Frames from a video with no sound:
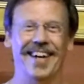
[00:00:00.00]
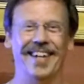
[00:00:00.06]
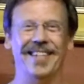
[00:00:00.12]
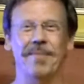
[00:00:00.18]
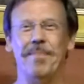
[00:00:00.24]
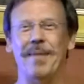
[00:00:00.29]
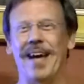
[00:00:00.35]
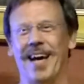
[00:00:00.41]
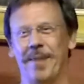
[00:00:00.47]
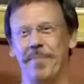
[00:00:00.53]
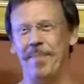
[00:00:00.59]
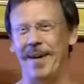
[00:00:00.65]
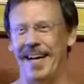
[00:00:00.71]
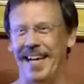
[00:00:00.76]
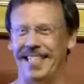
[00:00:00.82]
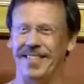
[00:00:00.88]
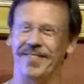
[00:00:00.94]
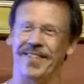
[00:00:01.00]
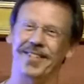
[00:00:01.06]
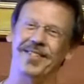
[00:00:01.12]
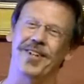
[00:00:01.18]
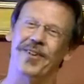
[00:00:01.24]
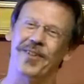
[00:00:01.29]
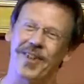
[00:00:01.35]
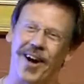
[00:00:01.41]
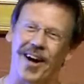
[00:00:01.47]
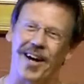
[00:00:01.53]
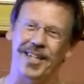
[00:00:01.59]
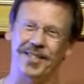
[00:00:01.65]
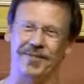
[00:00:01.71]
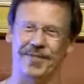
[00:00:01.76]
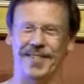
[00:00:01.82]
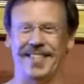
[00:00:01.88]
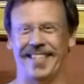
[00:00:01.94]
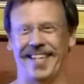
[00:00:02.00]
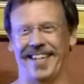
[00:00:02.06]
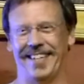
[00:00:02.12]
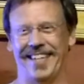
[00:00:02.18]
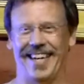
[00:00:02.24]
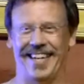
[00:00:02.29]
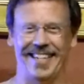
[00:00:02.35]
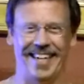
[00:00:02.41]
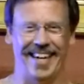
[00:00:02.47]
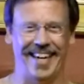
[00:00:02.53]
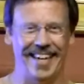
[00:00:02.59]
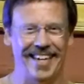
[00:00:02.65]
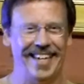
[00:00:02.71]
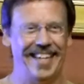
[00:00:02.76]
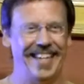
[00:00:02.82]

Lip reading: on the back page, and there's no cars for sale that day.